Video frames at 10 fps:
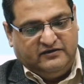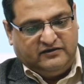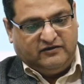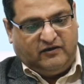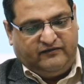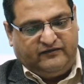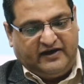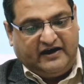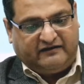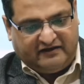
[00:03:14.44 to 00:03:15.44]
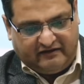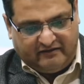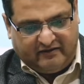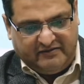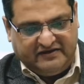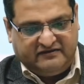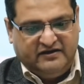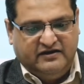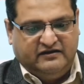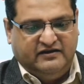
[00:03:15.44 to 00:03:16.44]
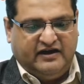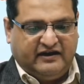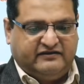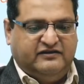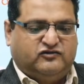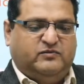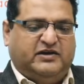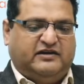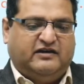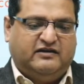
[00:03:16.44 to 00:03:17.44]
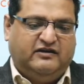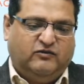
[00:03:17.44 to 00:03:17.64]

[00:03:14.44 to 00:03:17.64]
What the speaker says: of action. The action is to be taken